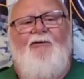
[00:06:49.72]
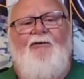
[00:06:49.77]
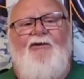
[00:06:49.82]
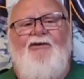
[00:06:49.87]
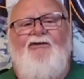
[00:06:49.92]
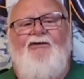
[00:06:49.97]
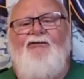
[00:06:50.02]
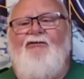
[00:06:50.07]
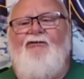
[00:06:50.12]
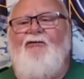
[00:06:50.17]

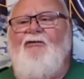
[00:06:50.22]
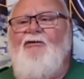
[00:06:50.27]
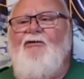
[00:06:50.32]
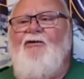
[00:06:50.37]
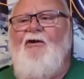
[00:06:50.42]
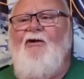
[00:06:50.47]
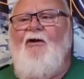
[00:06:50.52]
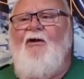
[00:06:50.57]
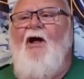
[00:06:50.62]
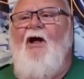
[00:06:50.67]
just
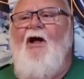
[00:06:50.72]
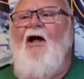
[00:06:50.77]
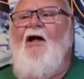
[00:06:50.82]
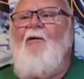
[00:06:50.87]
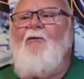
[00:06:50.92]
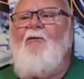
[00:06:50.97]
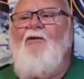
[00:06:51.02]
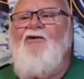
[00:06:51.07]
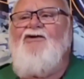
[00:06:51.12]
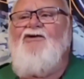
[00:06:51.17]
a lot
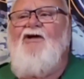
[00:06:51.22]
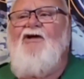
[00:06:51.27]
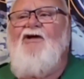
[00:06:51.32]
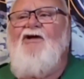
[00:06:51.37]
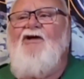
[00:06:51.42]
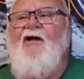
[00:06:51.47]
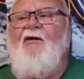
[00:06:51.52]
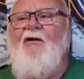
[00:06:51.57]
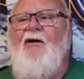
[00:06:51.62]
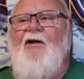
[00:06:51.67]
of them were
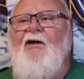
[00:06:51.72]
saying